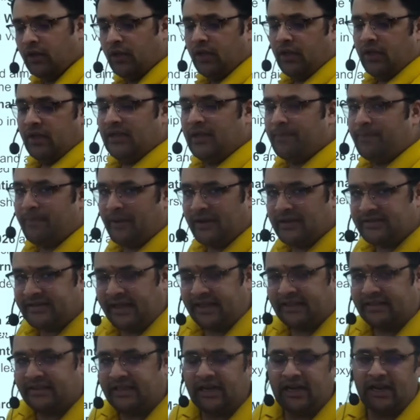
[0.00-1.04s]
the
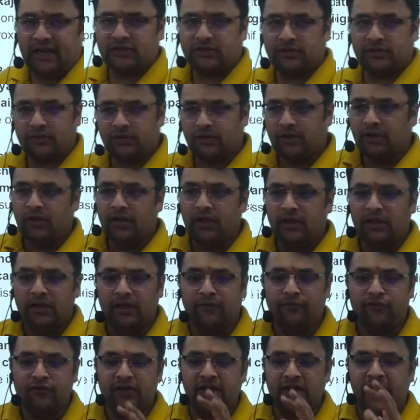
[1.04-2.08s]
Panchayati election,
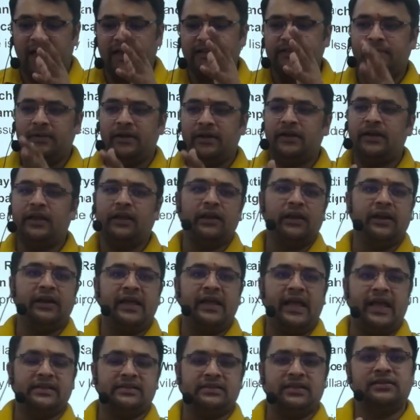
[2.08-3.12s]
if she has been declared
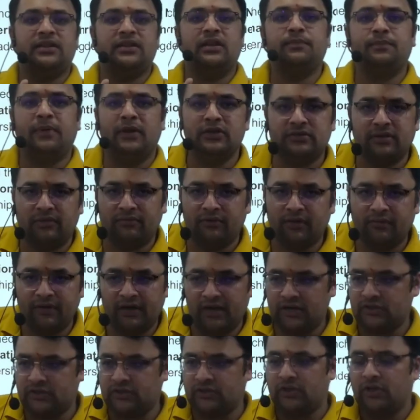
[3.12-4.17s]
as the Sarpanch of the
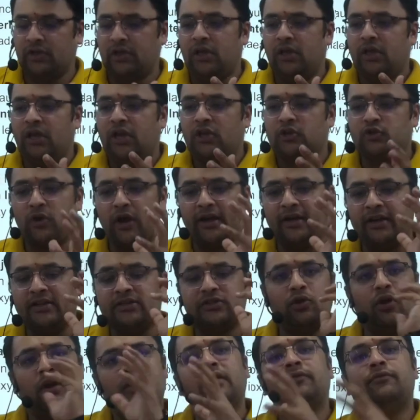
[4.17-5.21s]
village, so it is
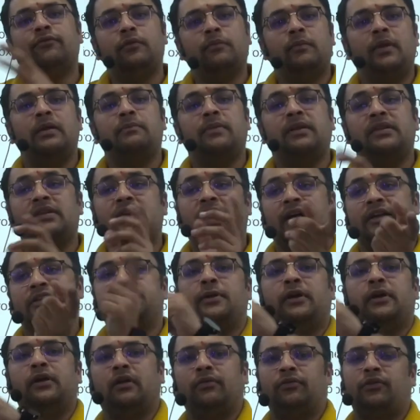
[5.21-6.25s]
not the women but the
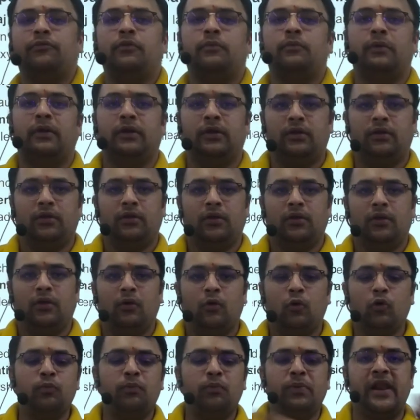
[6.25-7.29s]
husband of the women
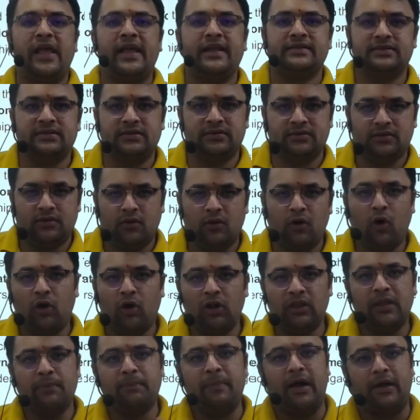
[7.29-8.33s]
who plays all
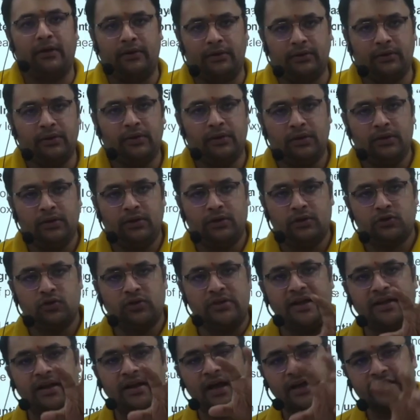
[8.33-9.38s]
the power. So
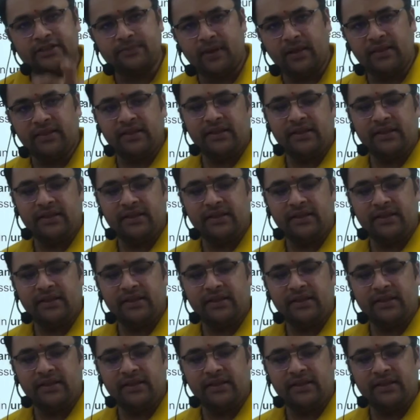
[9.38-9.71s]
that husband is